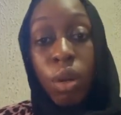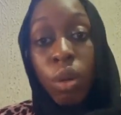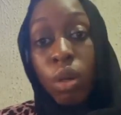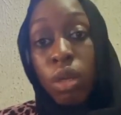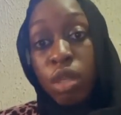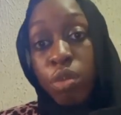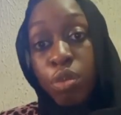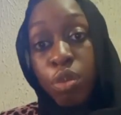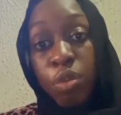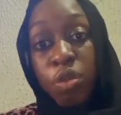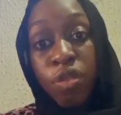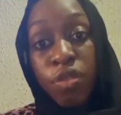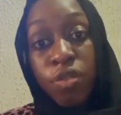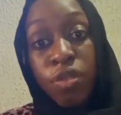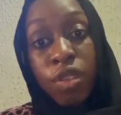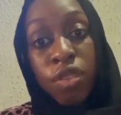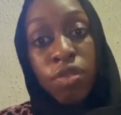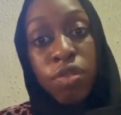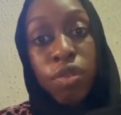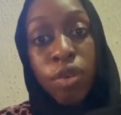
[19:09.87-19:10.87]
or
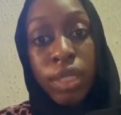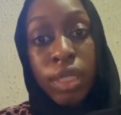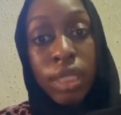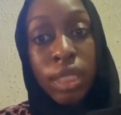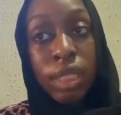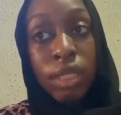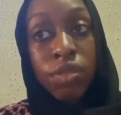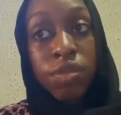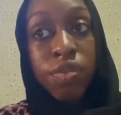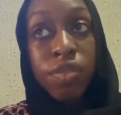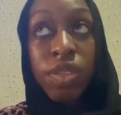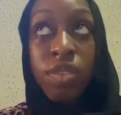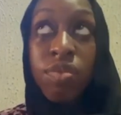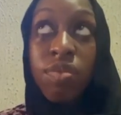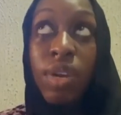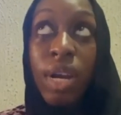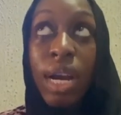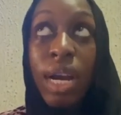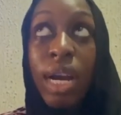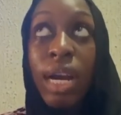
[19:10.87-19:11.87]
ibuprofen for the
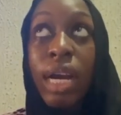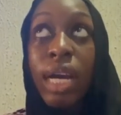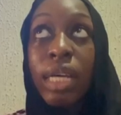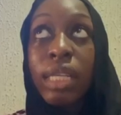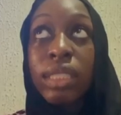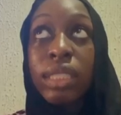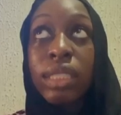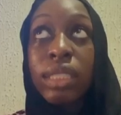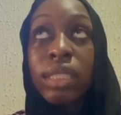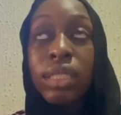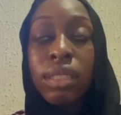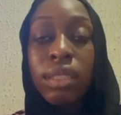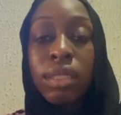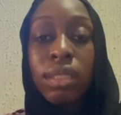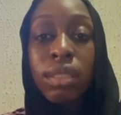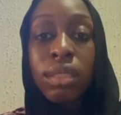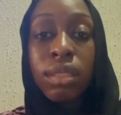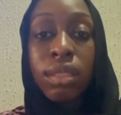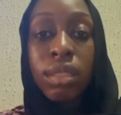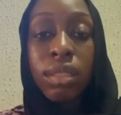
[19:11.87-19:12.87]
fever and
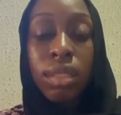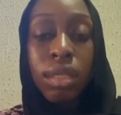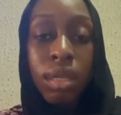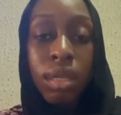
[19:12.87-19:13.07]
the